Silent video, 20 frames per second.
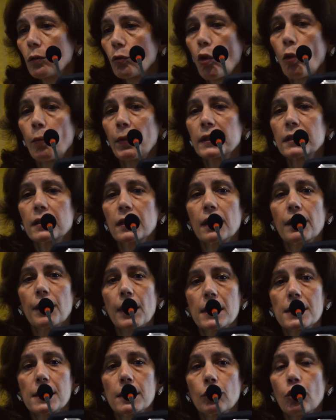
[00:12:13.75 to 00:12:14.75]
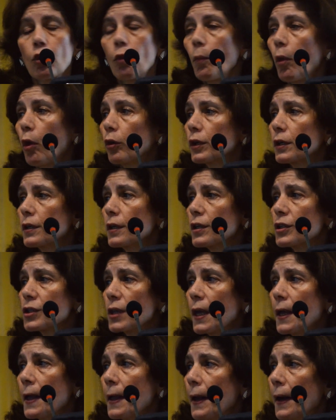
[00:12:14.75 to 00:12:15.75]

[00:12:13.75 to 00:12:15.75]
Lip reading: raw materials and commodities.